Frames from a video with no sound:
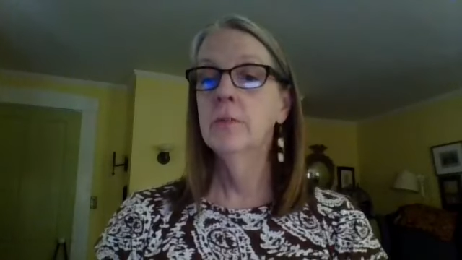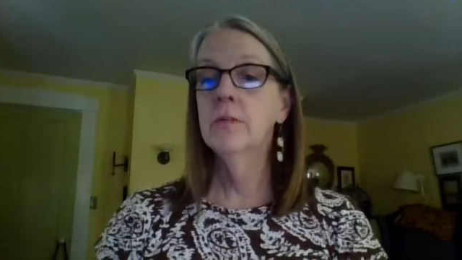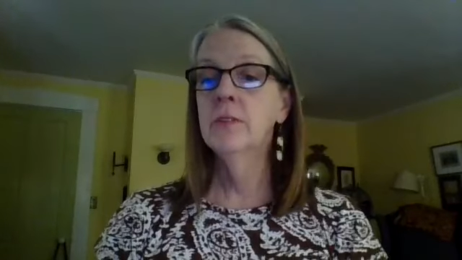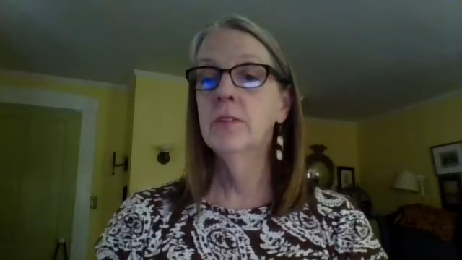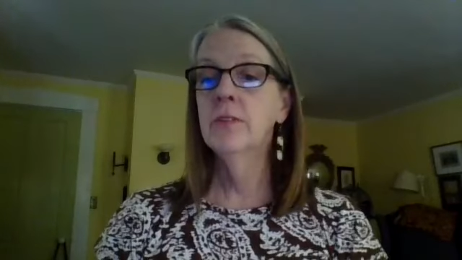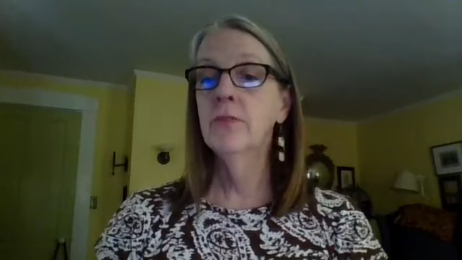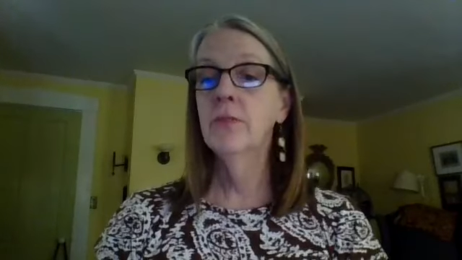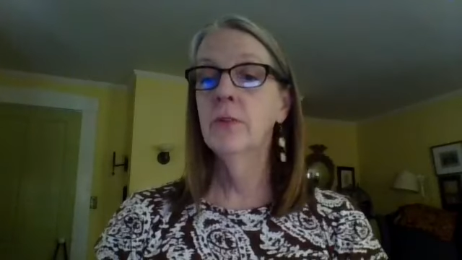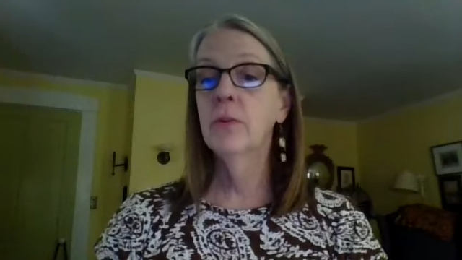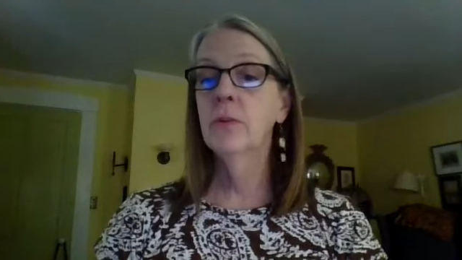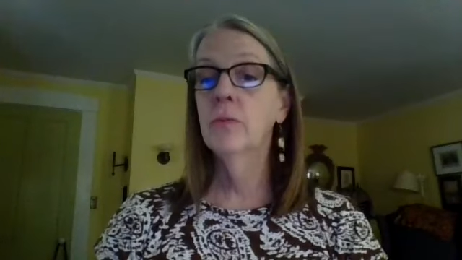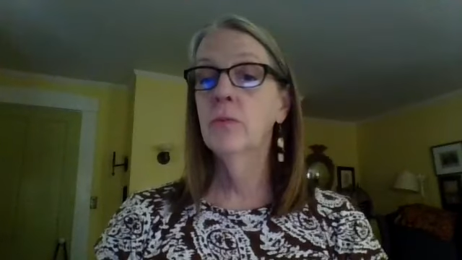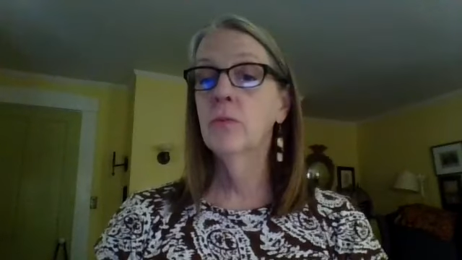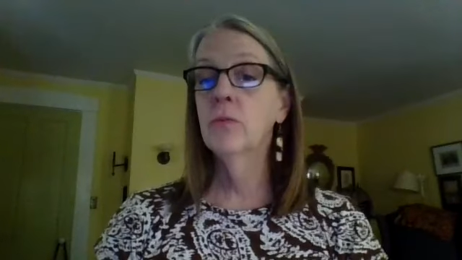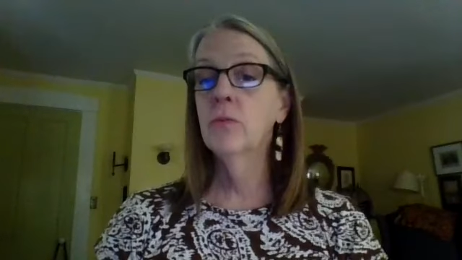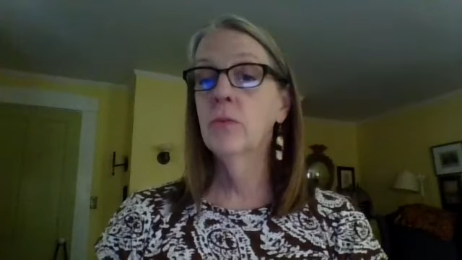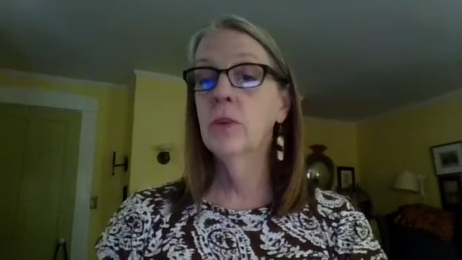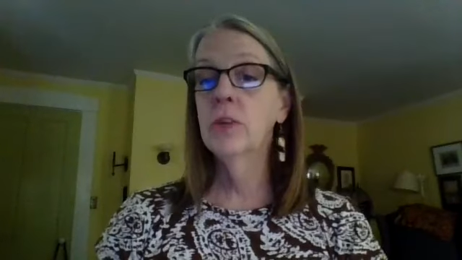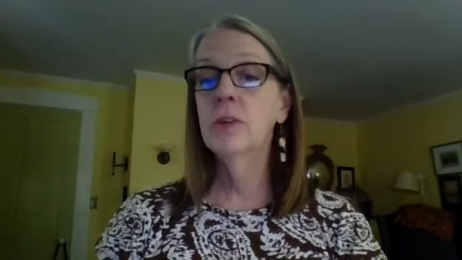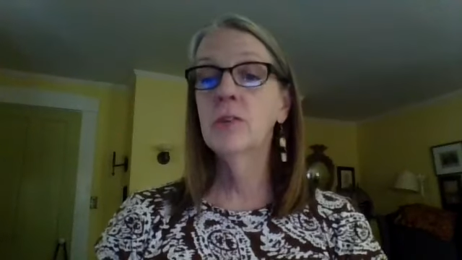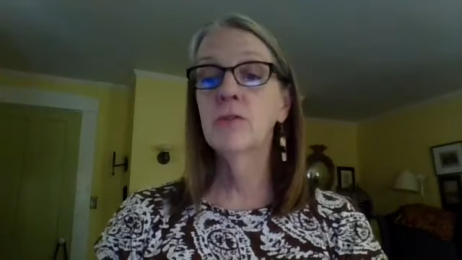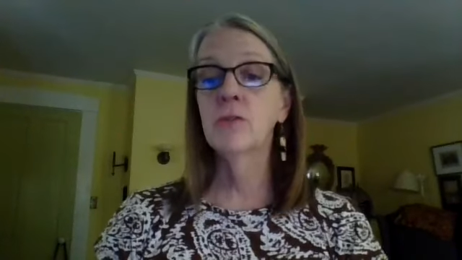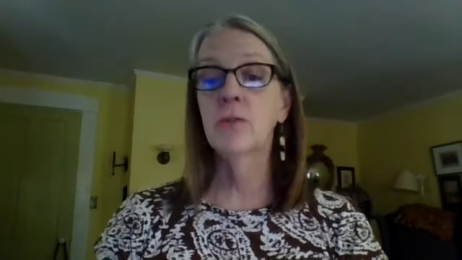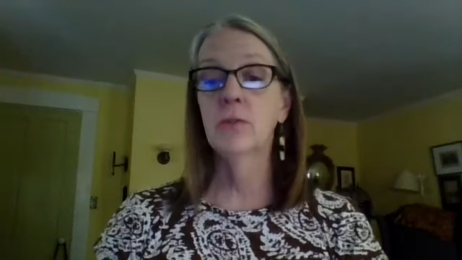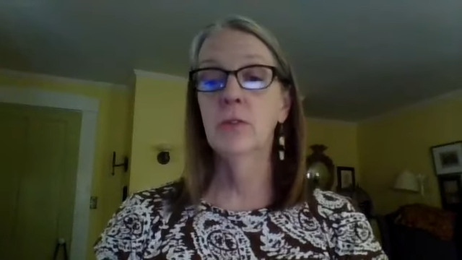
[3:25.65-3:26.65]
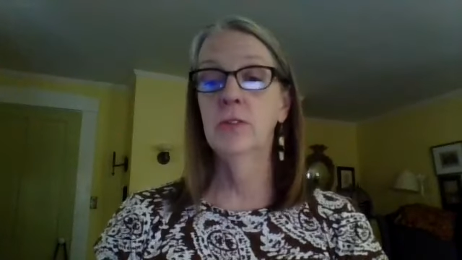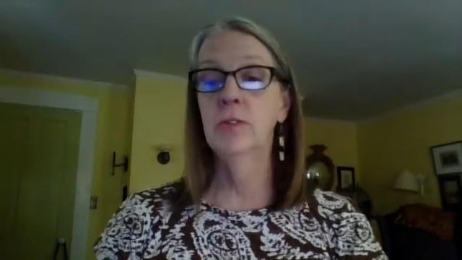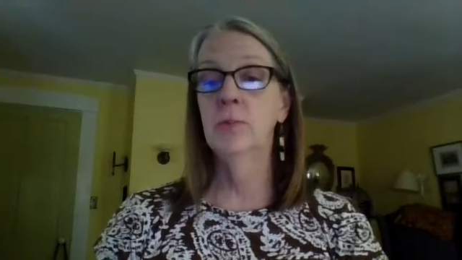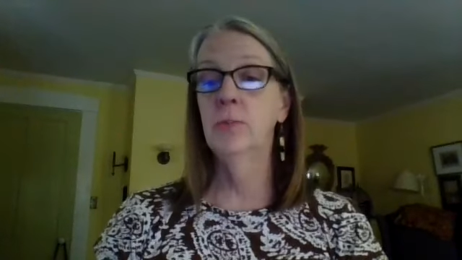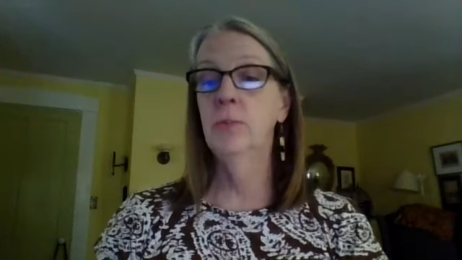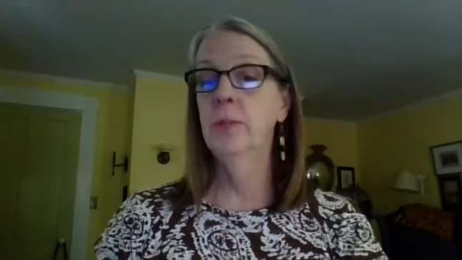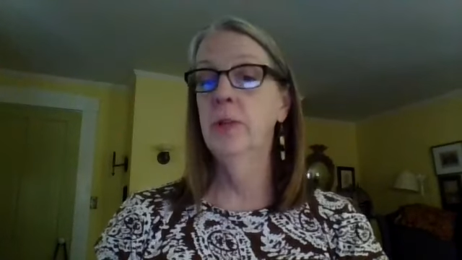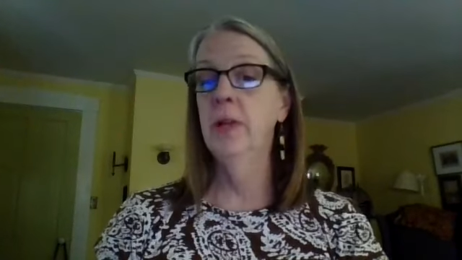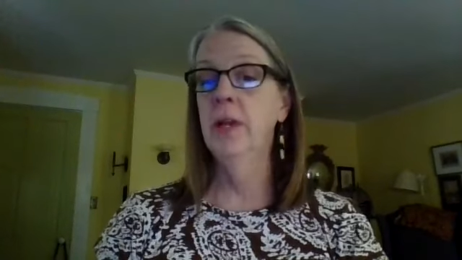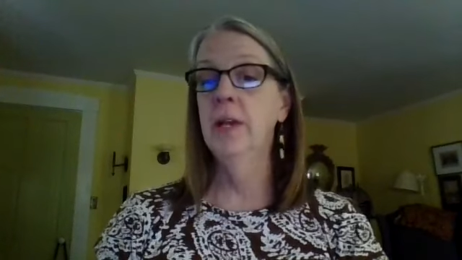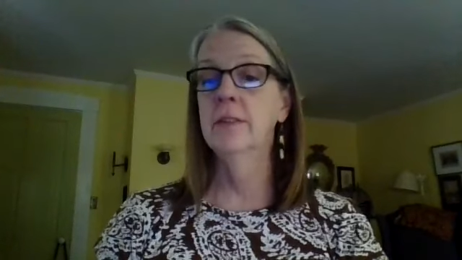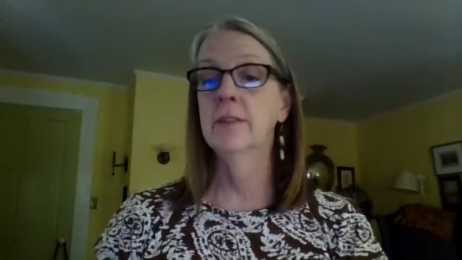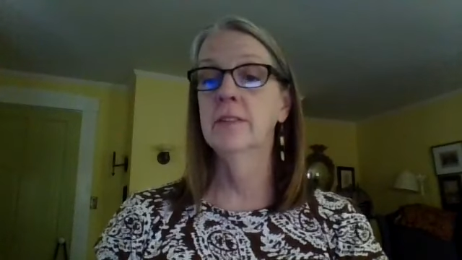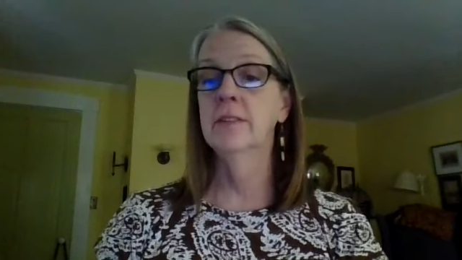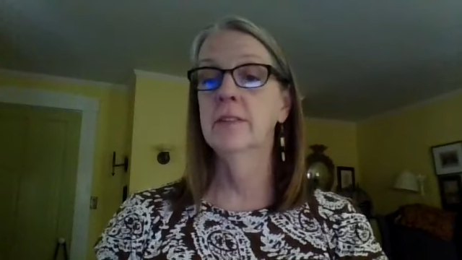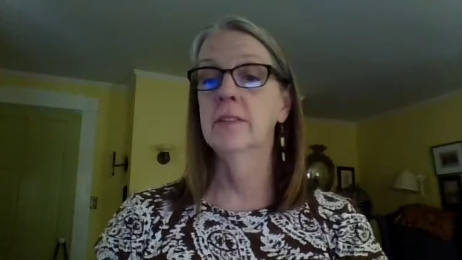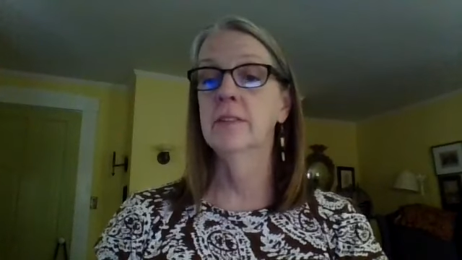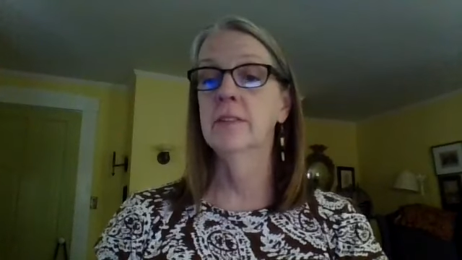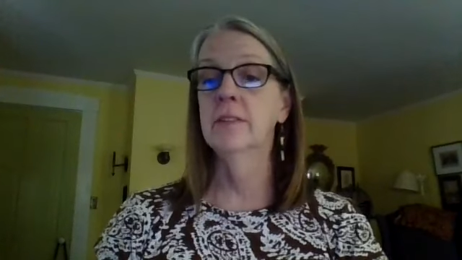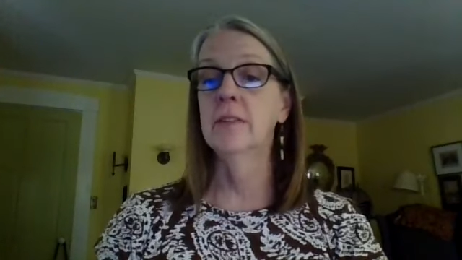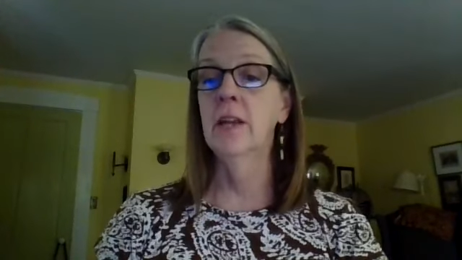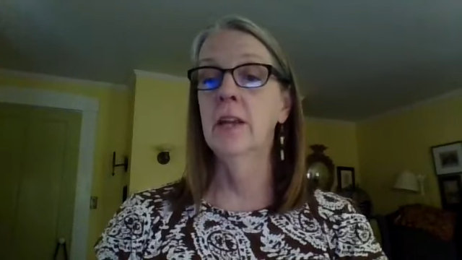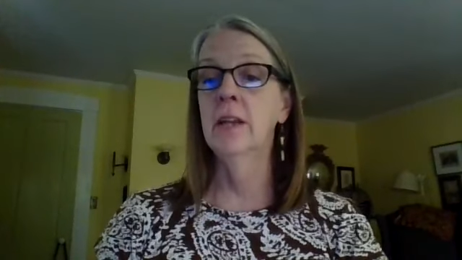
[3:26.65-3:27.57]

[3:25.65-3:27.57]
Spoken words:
different resource places,